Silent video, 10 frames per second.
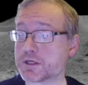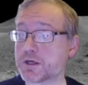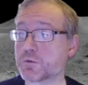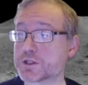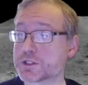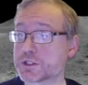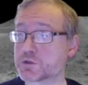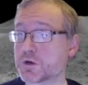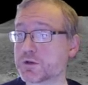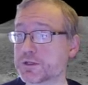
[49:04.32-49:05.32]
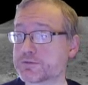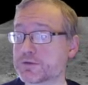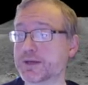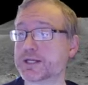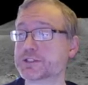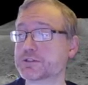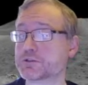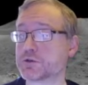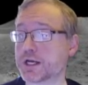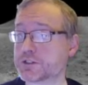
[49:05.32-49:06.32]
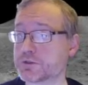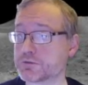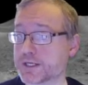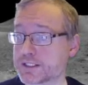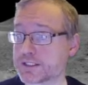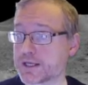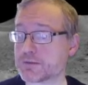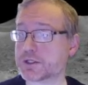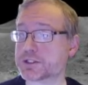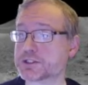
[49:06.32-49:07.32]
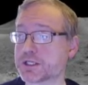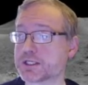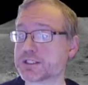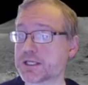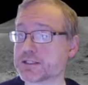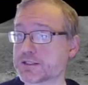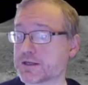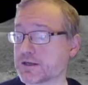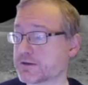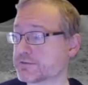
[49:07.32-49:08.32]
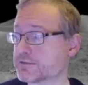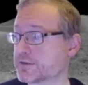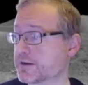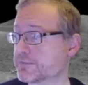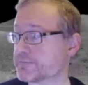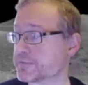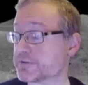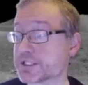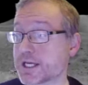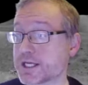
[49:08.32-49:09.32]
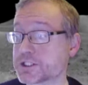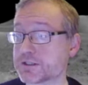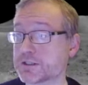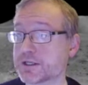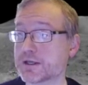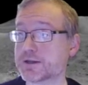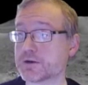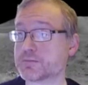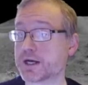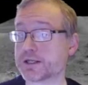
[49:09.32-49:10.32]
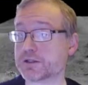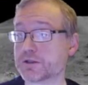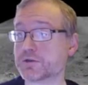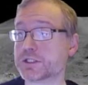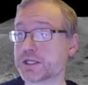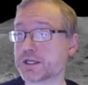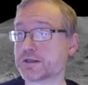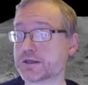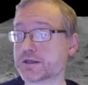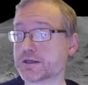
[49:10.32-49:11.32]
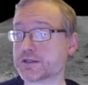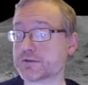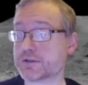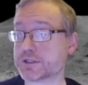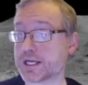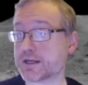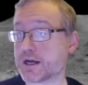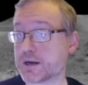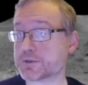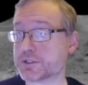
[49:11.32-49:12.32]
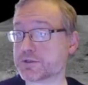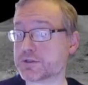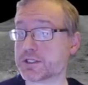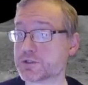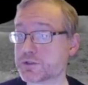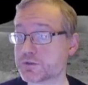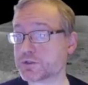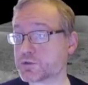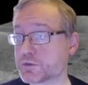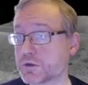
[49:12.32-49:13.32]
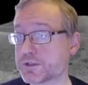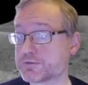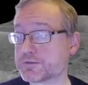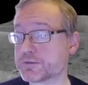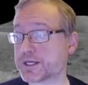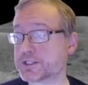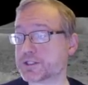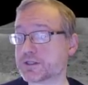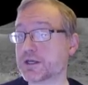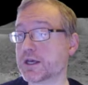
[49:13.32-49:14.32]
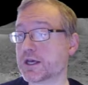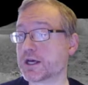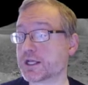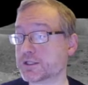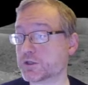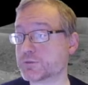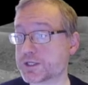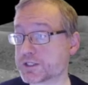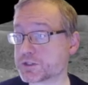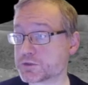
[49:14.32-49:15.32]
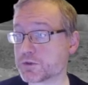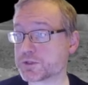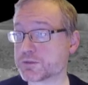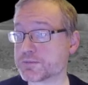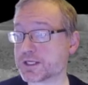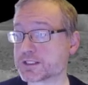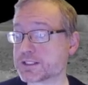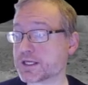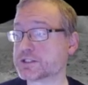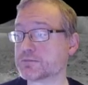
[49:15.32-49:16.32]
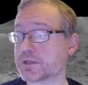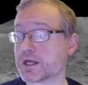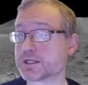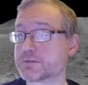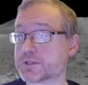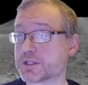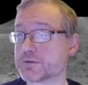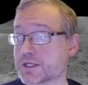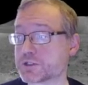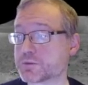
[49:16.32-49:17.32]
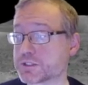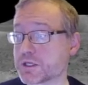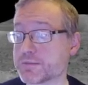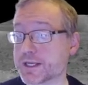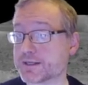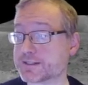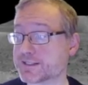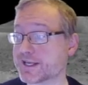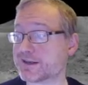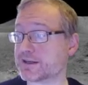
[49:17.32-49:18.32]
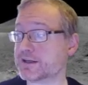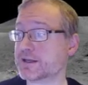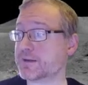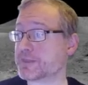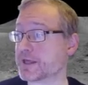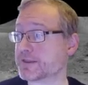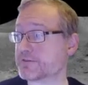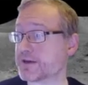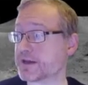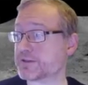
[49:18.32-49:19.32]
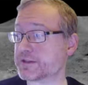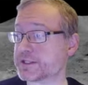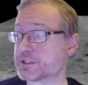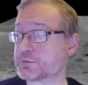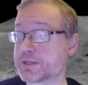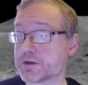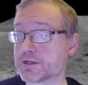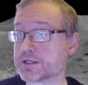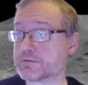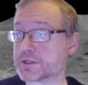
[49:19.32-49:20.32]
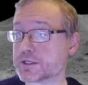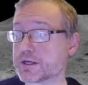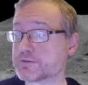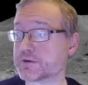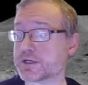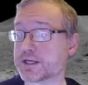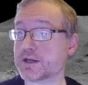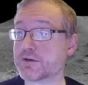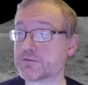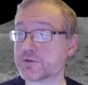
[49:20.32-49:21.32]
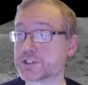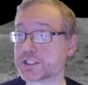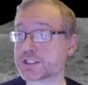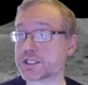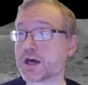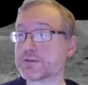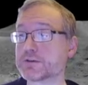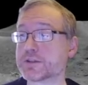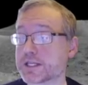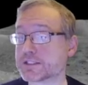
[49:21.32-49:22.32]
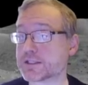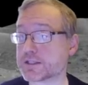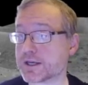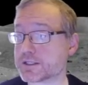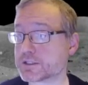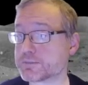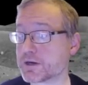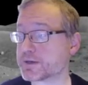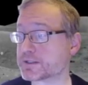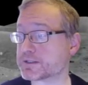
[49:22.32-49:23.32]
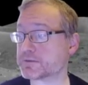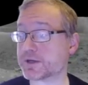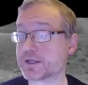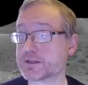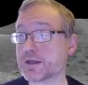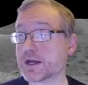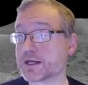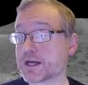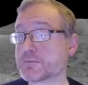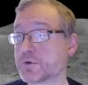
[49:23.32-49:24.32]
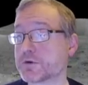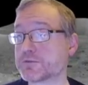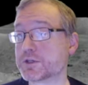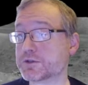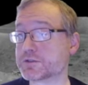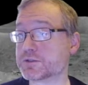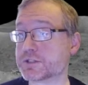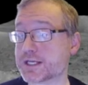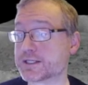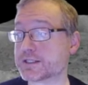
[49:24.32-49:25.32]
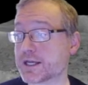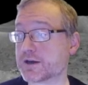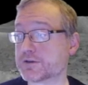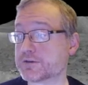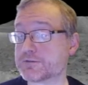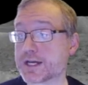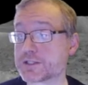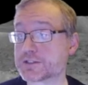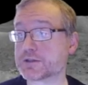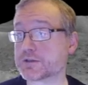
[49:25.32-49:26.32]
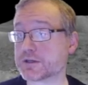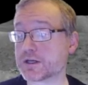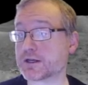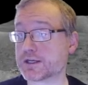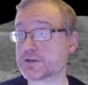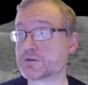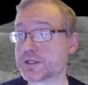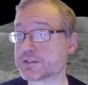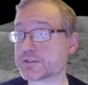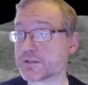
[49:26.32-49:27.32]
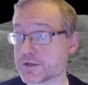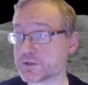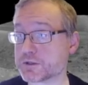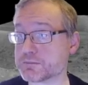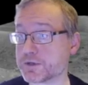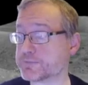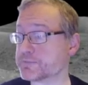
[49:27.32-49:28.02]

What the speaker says: with control information, trying to reestablish a sense of session, thereby losing the data opportunities to control information. A little bit of control could be in extension blocks, but then the rest was coming in as data. And they found that this period of recovery versus other things that they had experimented with got more of the user data down faster, increased their goodput.